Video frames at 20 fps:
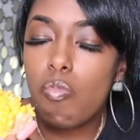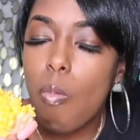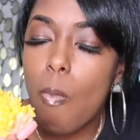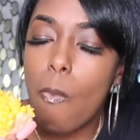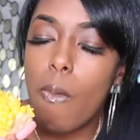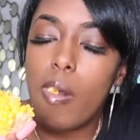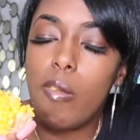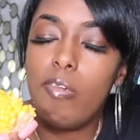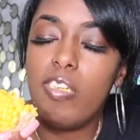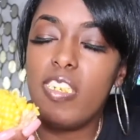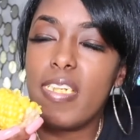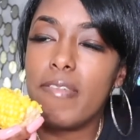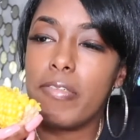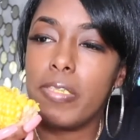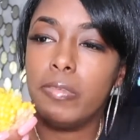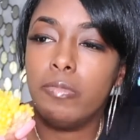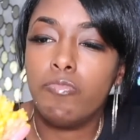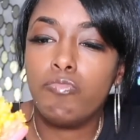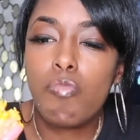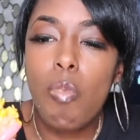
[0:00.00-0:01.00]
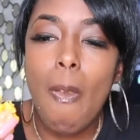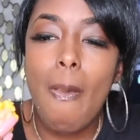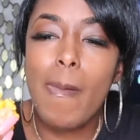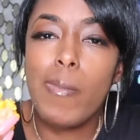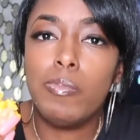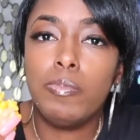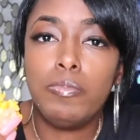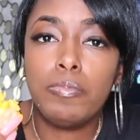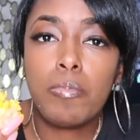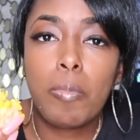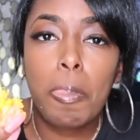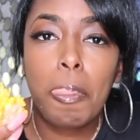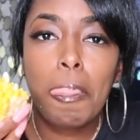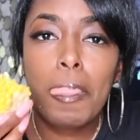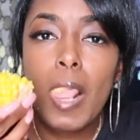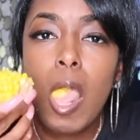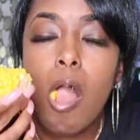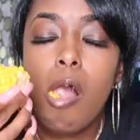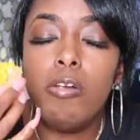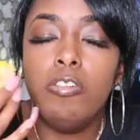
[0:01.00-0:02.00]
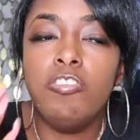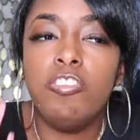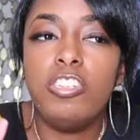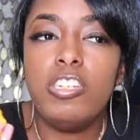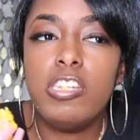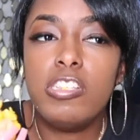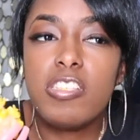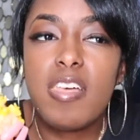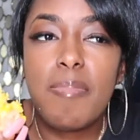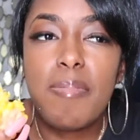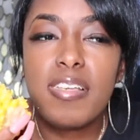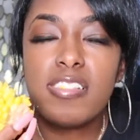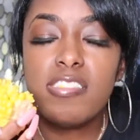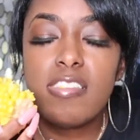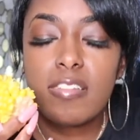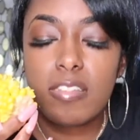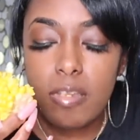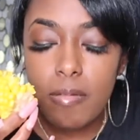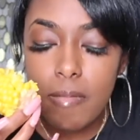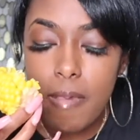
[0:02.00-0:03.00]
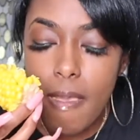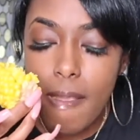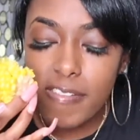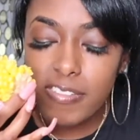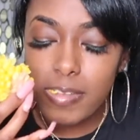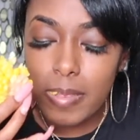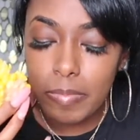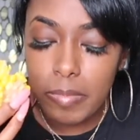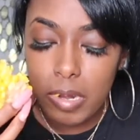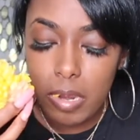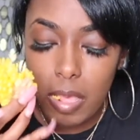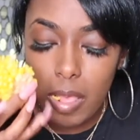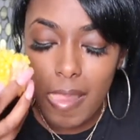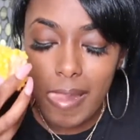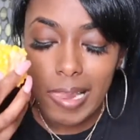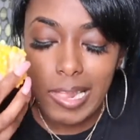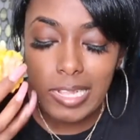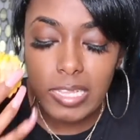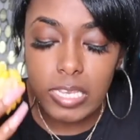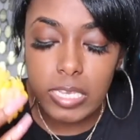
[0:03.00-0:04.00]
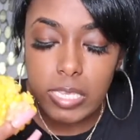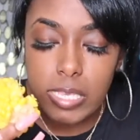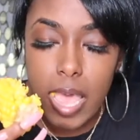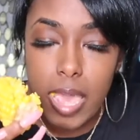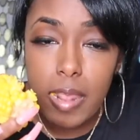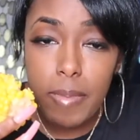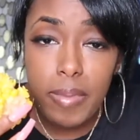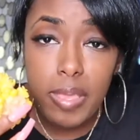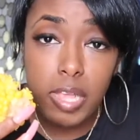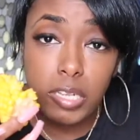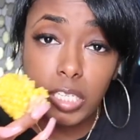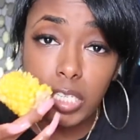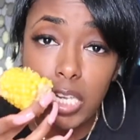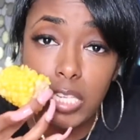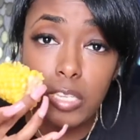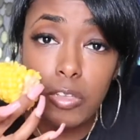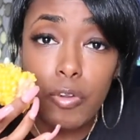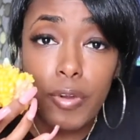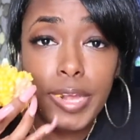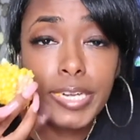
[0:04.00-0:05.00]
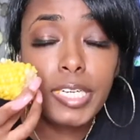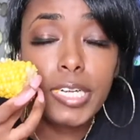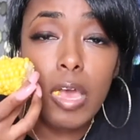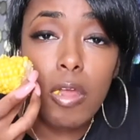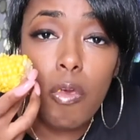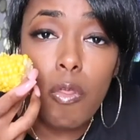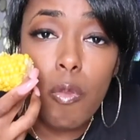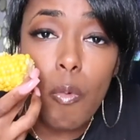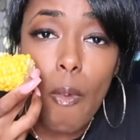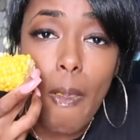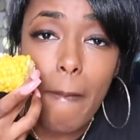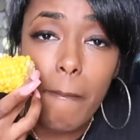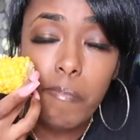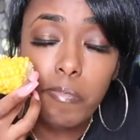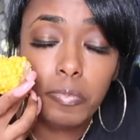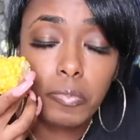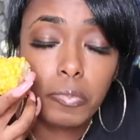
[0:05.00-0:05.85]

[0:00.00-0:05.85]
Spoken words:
but whatever. She ends up accepting it and gets excited because she has a grandchild on the way.